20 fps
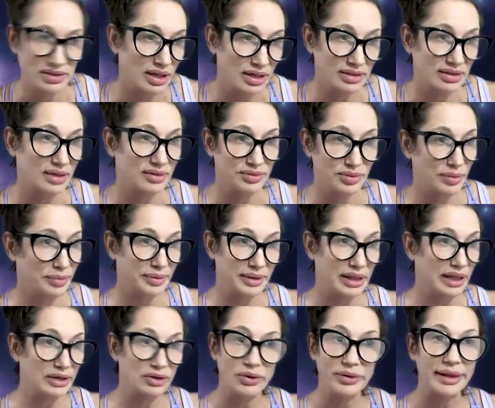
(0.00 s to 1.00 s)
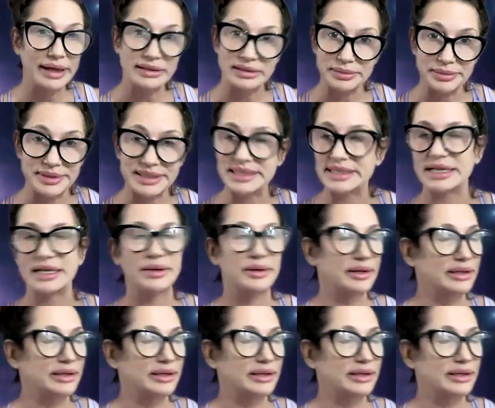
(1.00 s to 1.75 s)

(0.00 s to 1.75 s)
A lot of times we'll be like, no, that's a mistake.